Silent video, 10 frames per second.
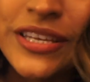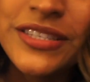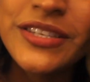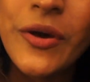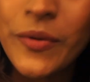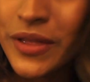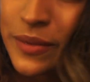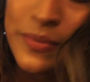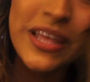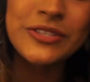so,
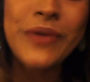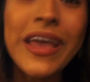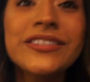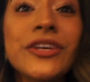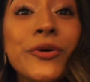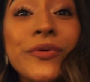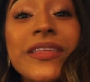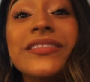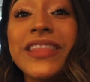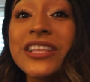but that's okay too.
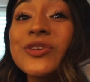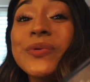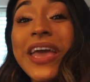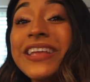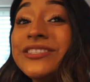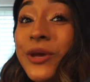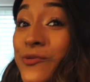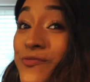That's okay too.